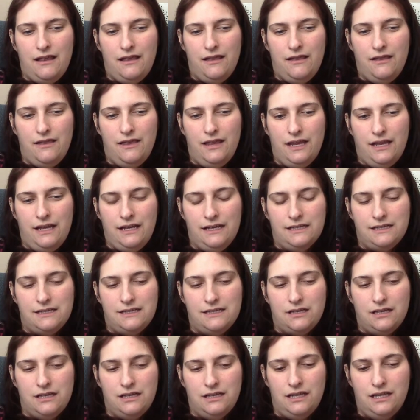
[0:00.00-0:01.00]

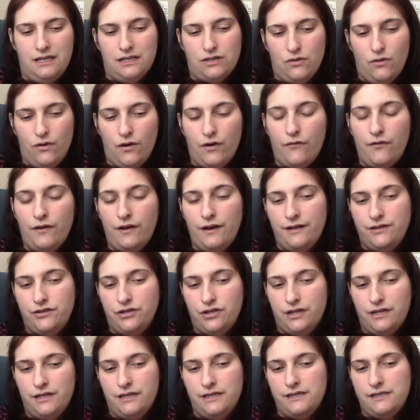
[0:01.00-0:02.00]
these
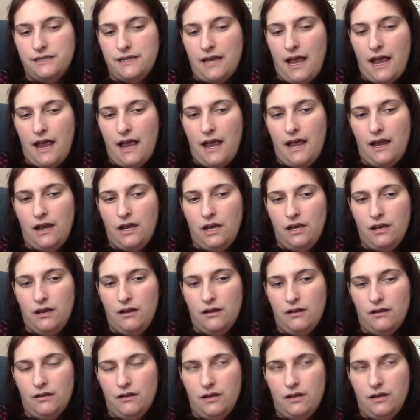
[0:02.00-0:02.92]
orphanages and